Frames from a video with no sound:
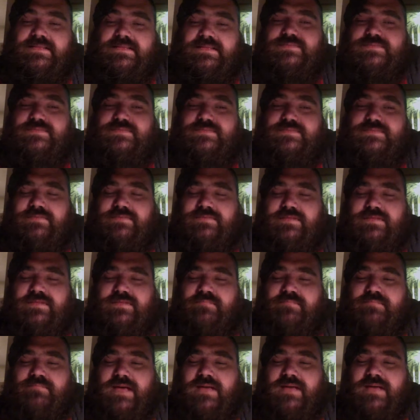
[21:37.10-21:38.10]
was
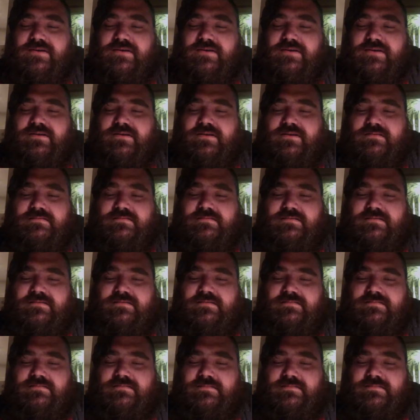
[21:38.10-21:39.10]
the better,
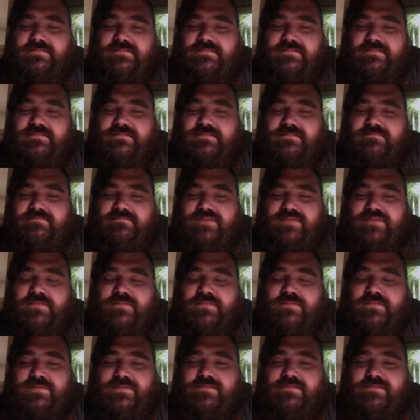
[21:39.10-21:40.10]

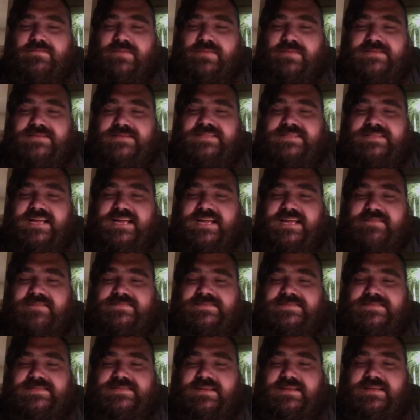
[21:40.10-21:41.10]
probably the best thing I've
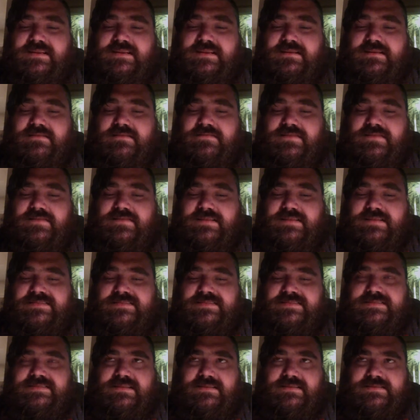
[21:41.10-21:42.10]
seen of his
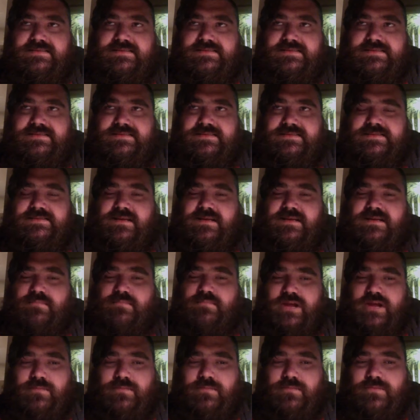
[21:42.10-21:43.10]
since
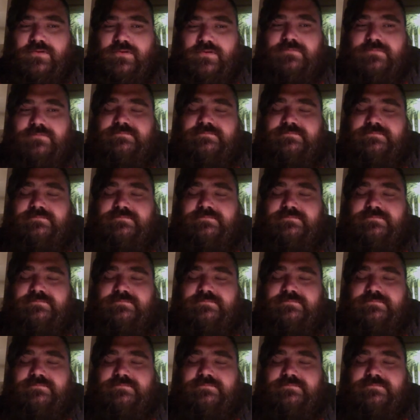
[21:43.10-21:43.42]
Unbreakable.